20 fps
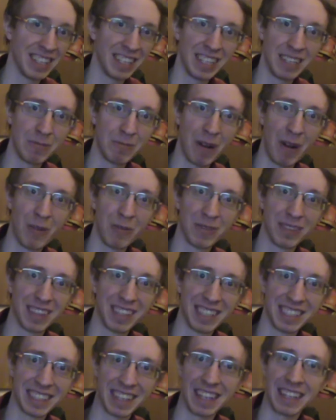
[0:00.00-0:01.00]
he wrote
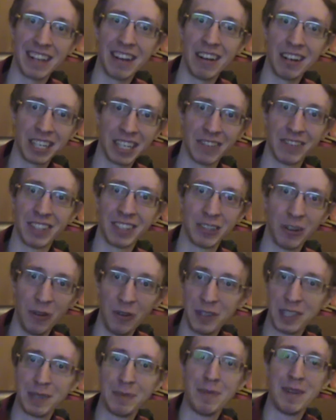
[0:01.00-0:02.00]
this like Akiva
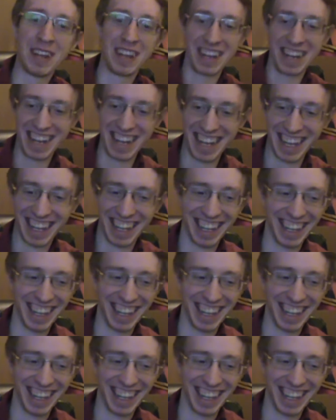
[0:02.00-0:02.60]
Goldsman